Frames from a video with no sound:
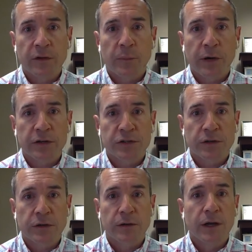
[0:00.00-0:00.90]

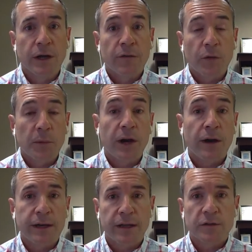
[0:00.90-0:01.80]
departure from an
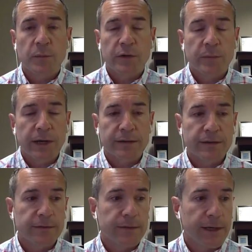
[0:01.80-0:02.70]
audience
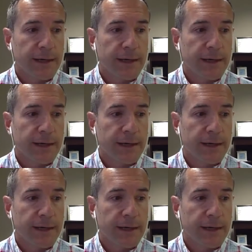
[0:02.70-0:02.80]
perspective.